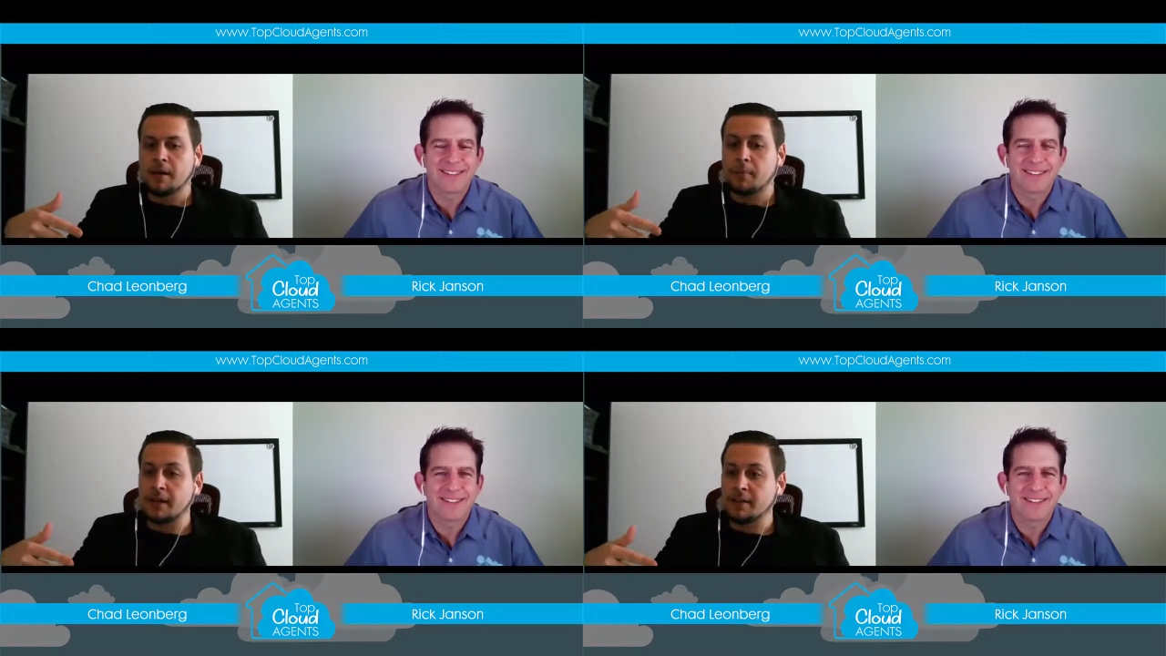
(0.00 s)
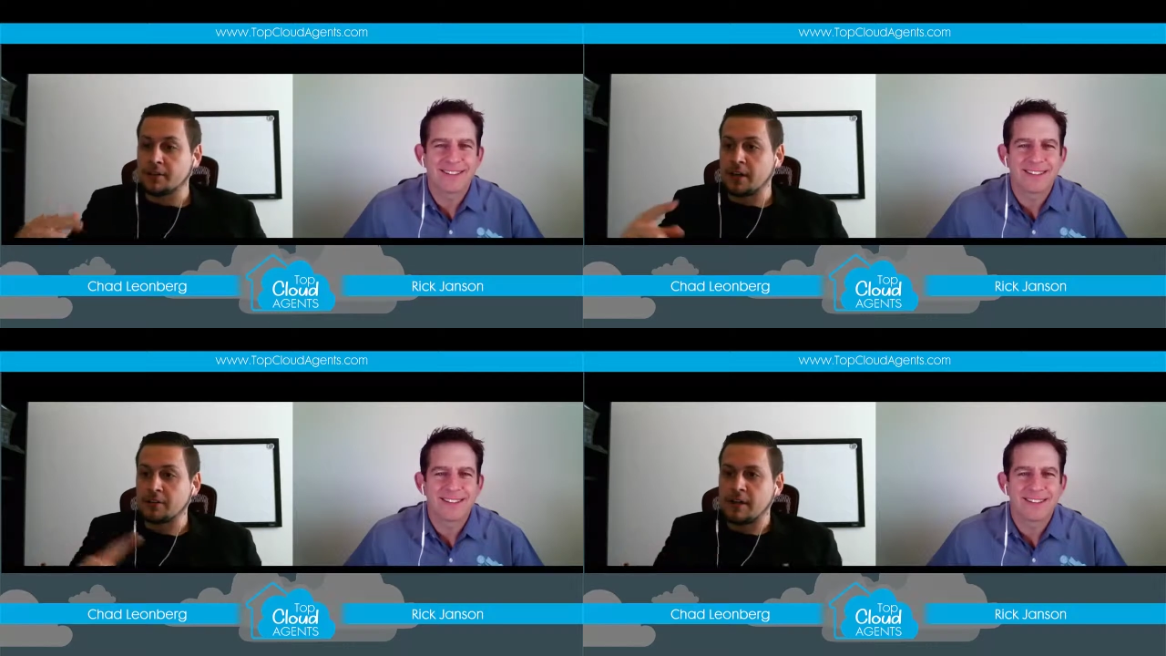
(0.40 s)
Speaker 1: but you're
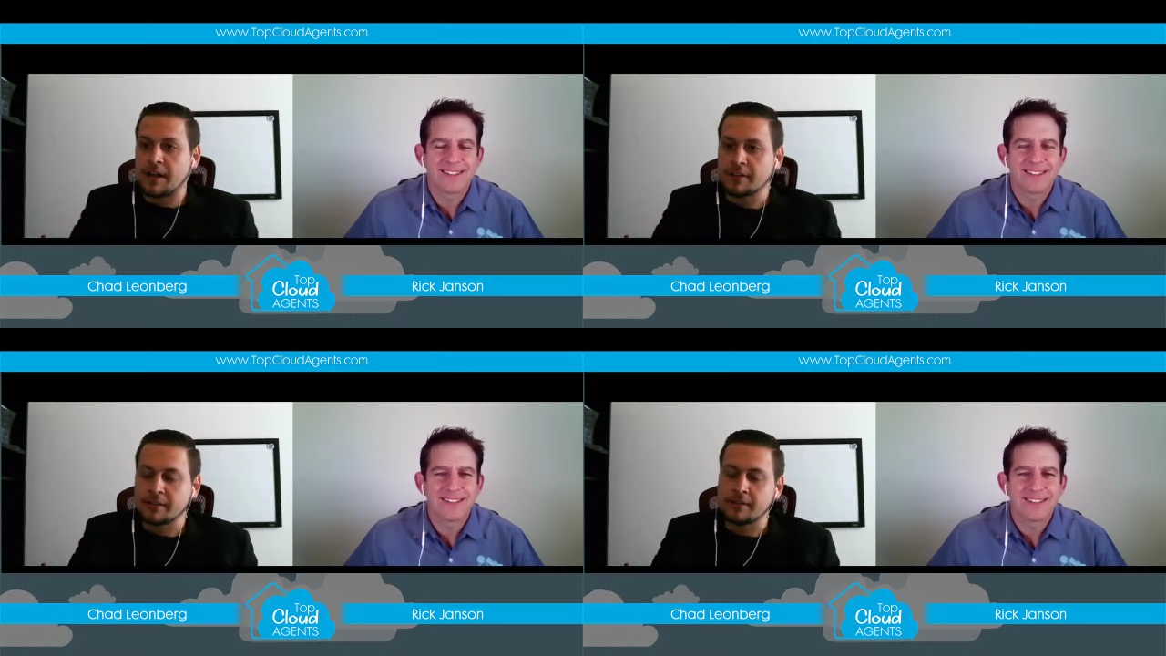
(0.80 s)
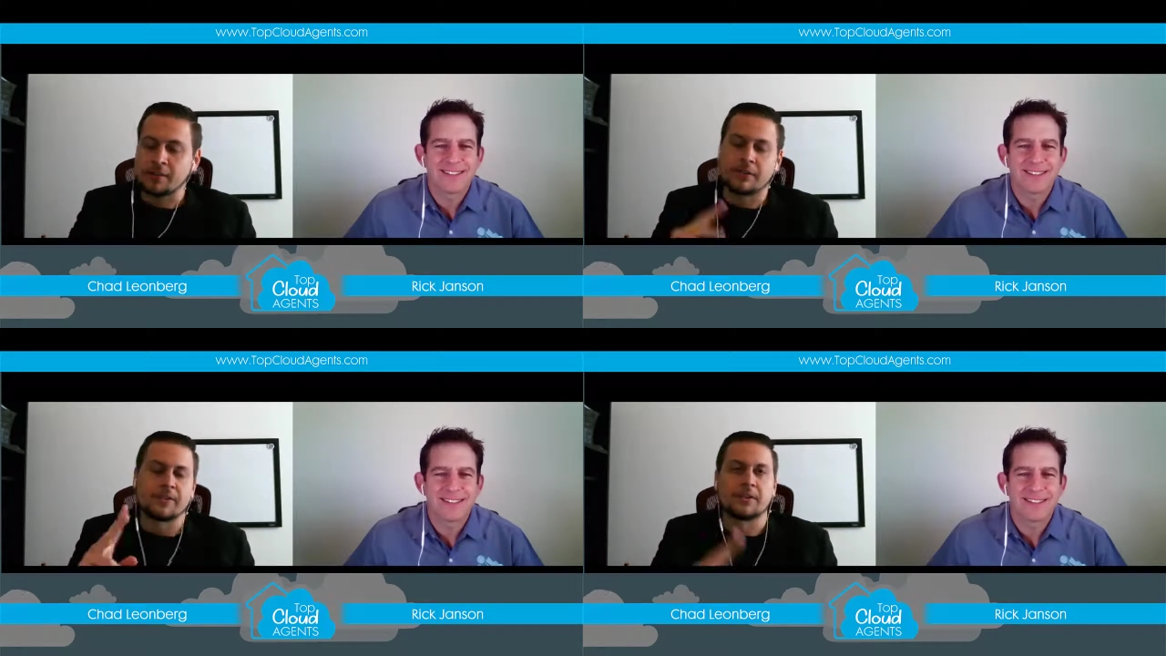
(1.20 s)
not driving you don't
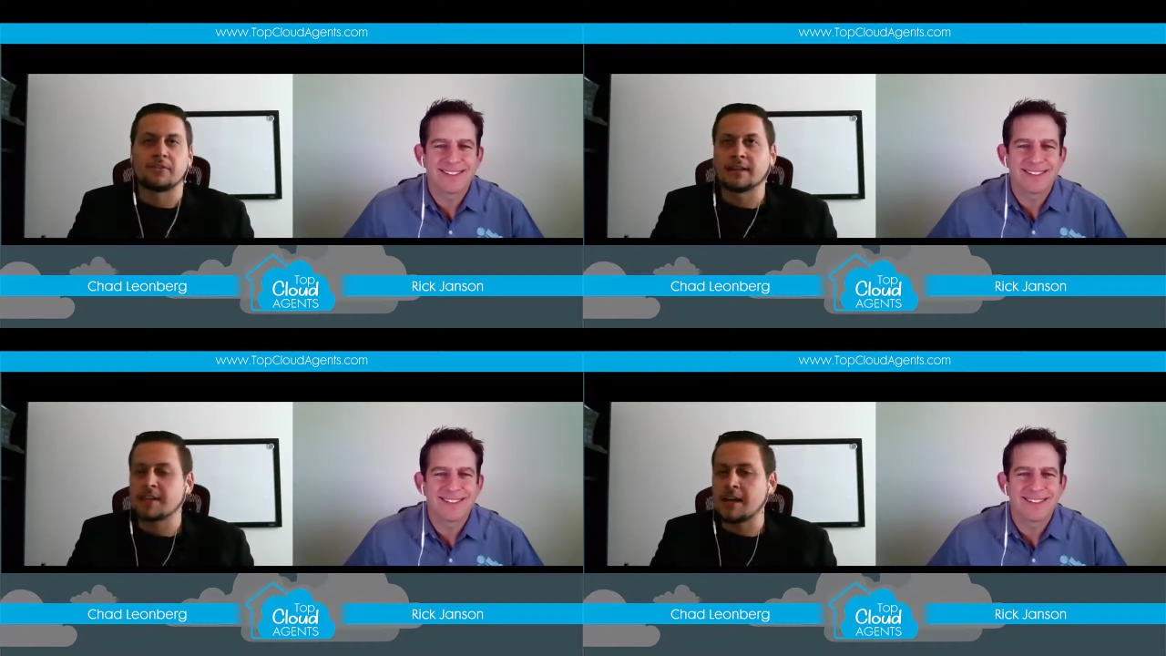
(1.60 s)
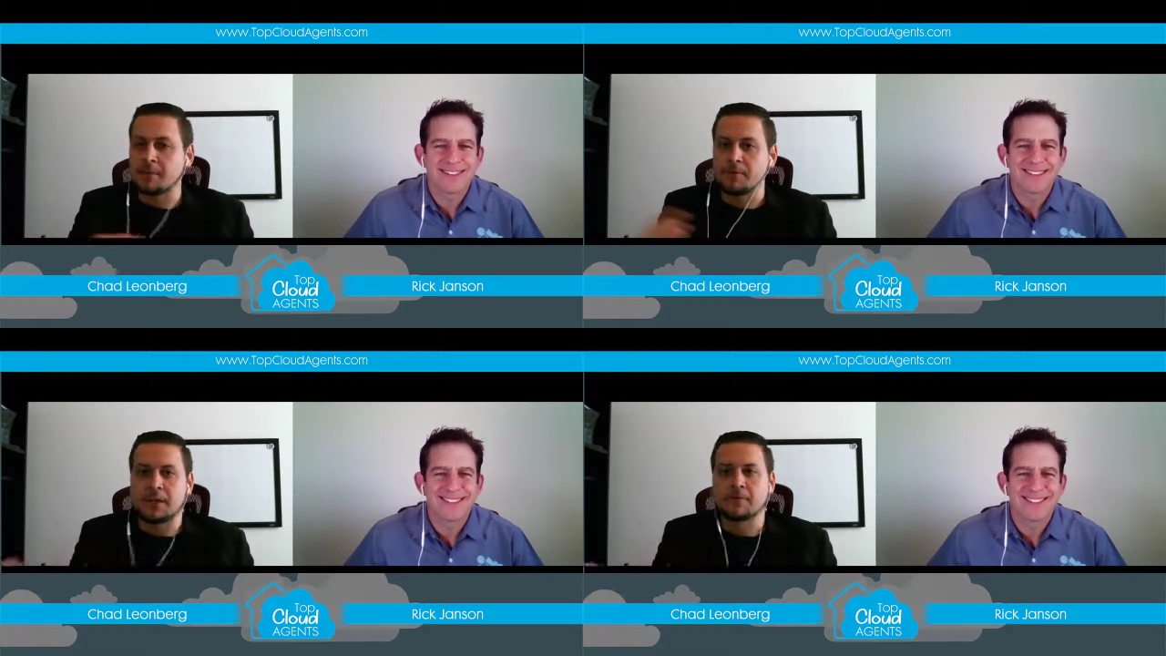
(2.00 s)
have to get dressed up
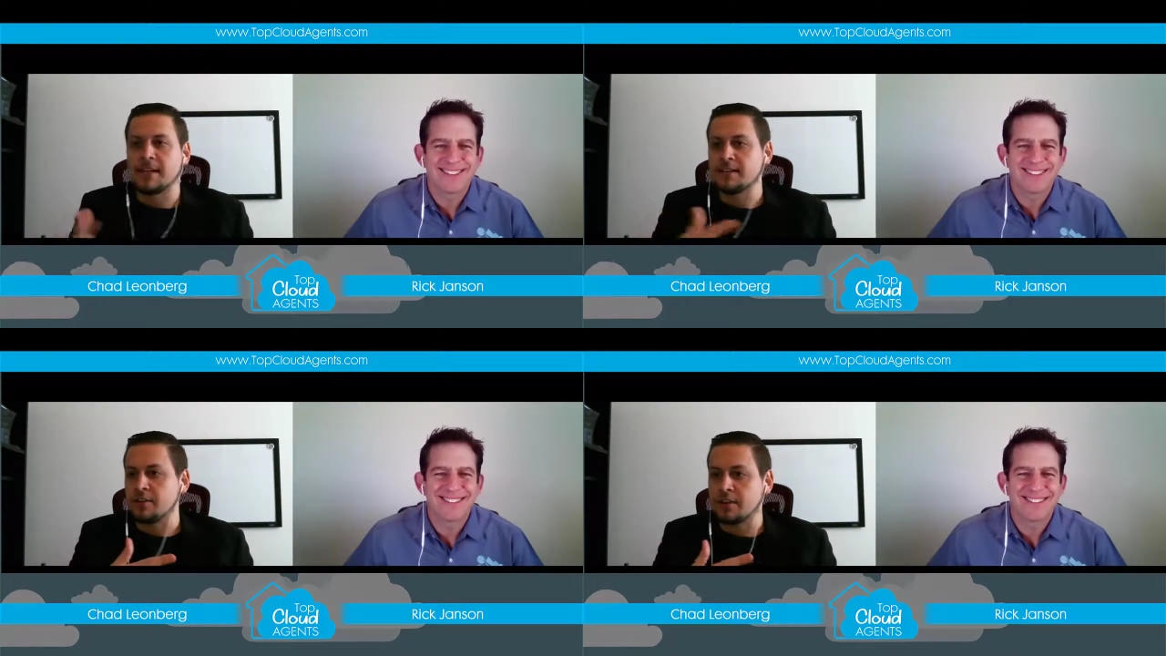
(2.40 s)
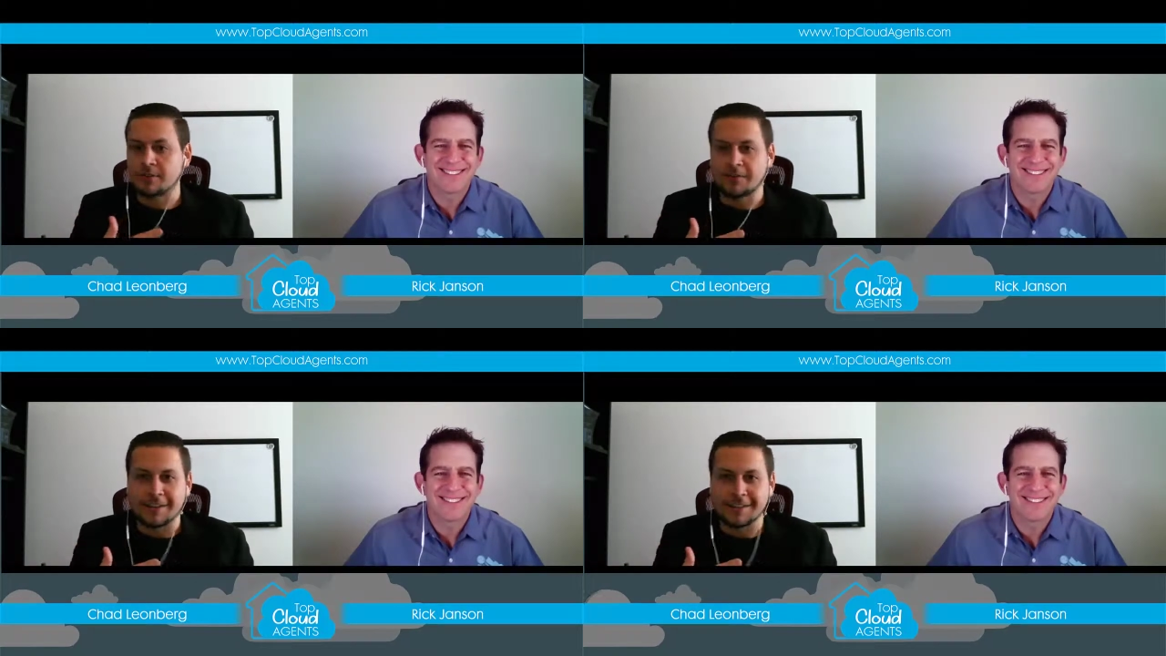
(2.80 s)
if you have kids you don't have to
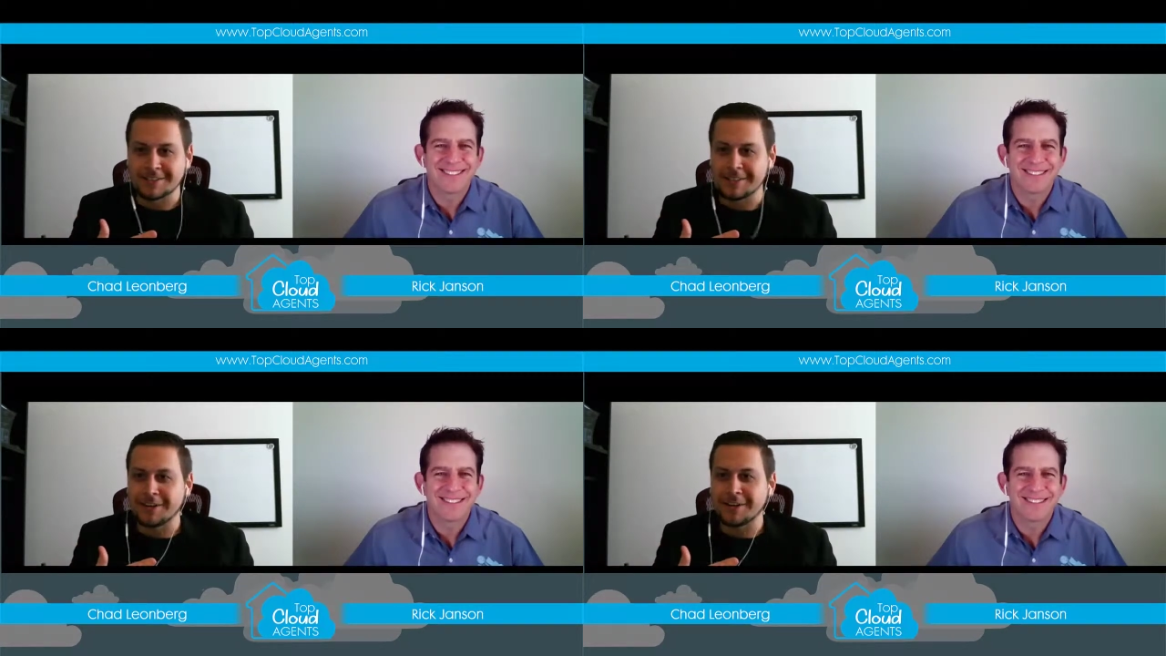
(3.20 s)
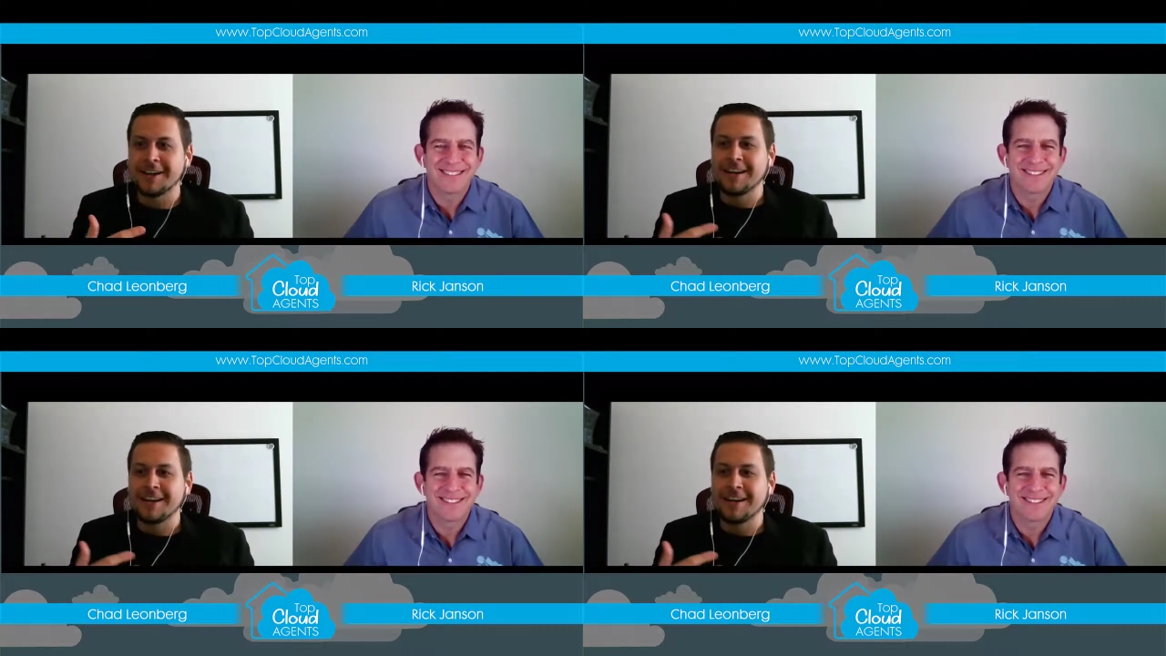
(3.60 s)
find a sitter